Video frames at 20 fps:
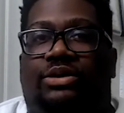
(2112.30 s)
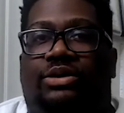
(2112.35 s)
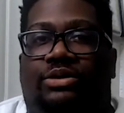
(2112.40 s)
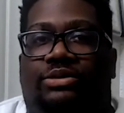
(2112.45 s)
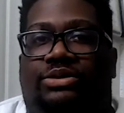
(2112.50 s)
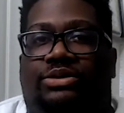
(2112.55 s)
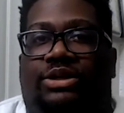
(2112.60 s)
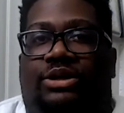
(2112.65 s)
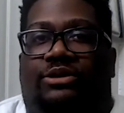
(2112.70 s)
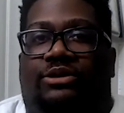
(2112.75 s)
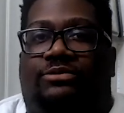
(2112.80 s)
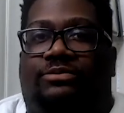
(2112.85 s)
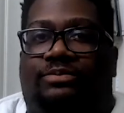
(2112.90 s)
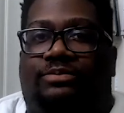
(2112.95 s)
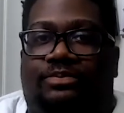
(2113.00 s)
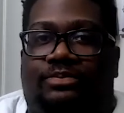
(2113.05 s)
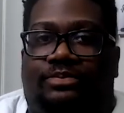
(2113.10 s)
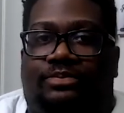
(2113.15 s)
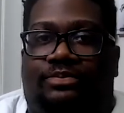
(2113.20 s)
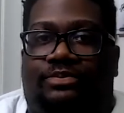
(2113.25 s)
So
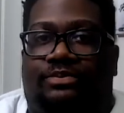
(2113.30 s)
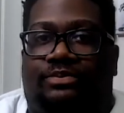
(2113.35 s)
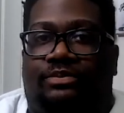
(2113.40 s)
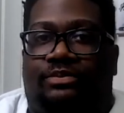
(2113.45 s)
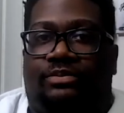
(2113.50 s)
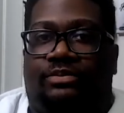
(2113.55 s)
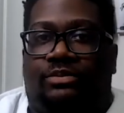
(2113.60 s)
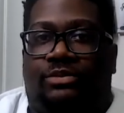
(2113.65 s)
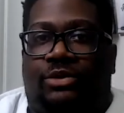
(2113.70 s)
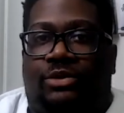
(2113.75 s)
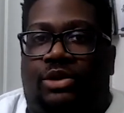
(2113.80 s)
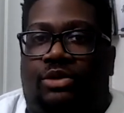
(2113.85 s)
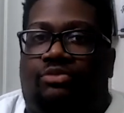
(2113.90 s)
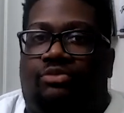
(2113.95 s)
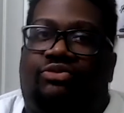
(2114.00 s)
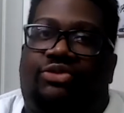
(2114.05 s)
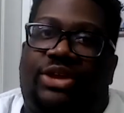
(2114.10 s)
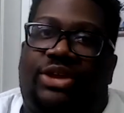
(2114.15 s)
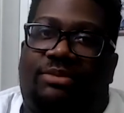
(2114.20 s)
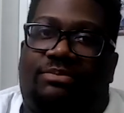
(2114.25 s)

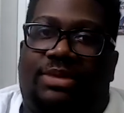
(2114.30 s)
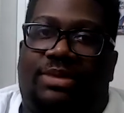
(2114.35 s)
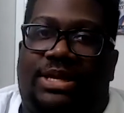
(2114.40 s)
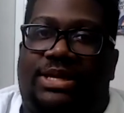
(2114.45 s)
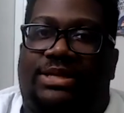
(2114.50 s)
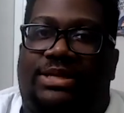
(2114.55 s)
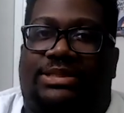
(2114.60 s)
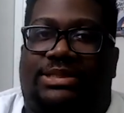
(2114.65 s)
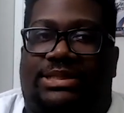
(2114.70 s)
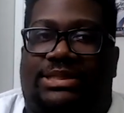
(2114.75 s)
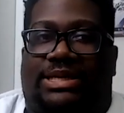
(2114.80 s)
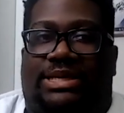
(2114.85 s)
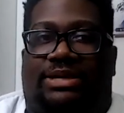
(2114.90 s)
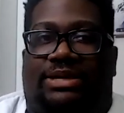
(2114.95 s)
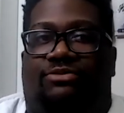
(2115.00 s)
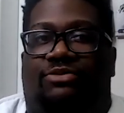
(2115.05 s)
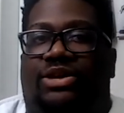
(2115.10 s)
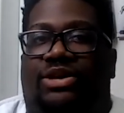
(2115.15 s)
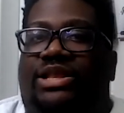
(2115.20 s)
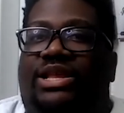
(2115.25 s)
that being
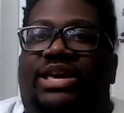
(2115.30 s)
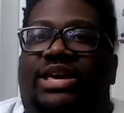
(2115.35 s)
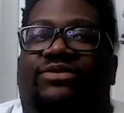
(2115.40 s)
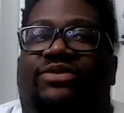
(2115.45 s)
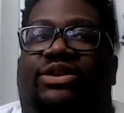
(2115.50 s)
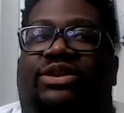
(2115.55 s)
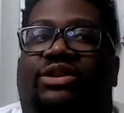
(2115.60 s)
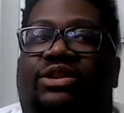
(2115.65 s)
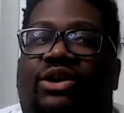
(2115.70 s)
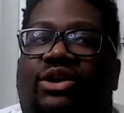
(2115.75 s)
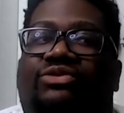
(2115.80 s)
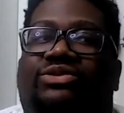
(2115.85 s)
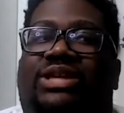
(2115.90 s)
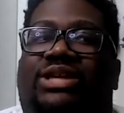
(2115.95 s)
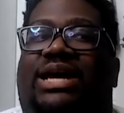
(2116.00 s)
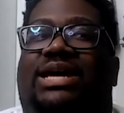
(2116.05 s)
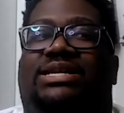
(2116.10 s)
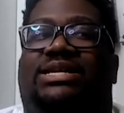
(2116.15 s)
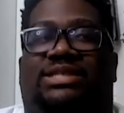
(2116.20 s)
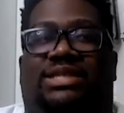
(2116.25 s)
said, we're leaving no
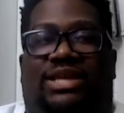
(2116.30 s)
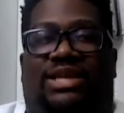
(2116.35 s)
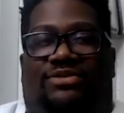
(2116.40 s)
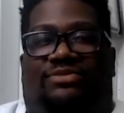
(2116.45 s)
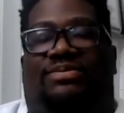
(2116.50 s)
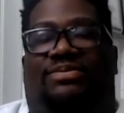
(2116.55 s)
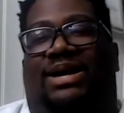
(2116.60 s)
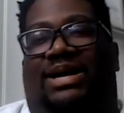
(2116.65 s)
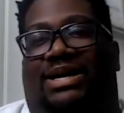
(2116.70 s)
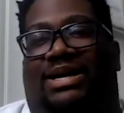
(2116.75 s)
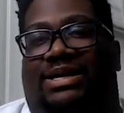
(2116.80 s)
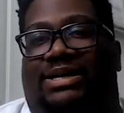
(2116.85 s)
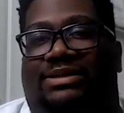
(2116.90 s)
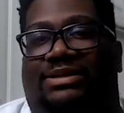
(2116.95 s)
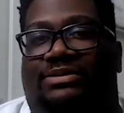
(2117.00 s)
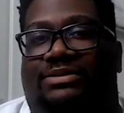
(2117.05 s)
days left behind.